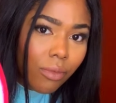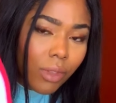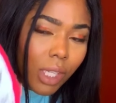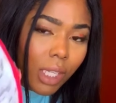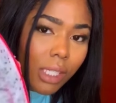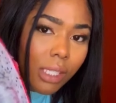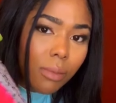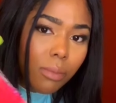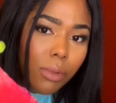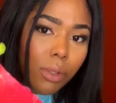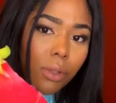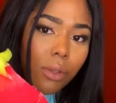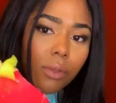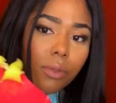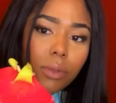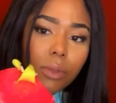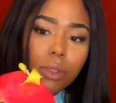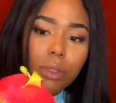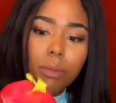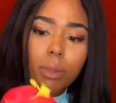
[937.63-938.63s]
It's
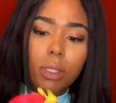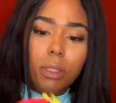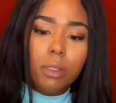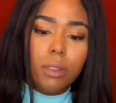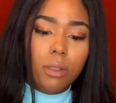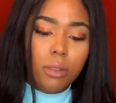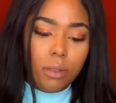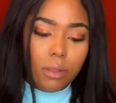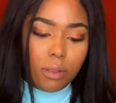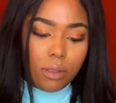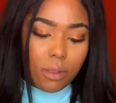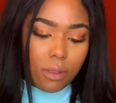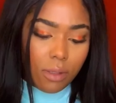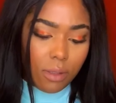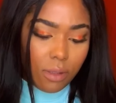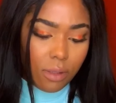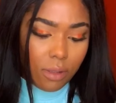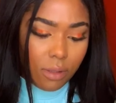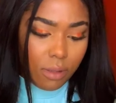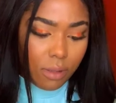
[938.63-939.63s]
beautiful to me.
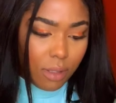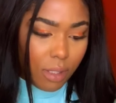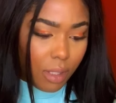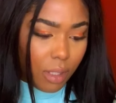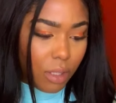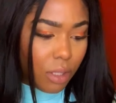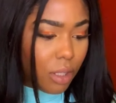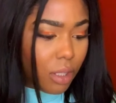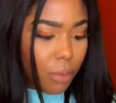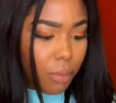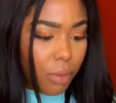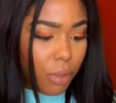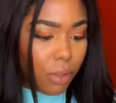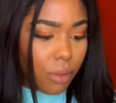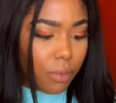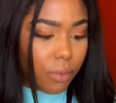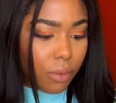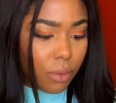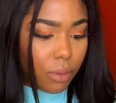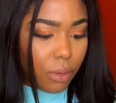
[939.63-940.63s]
Like, it's just
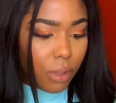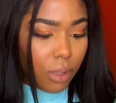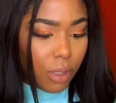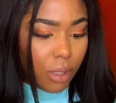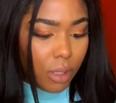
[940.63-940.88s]
beautiful.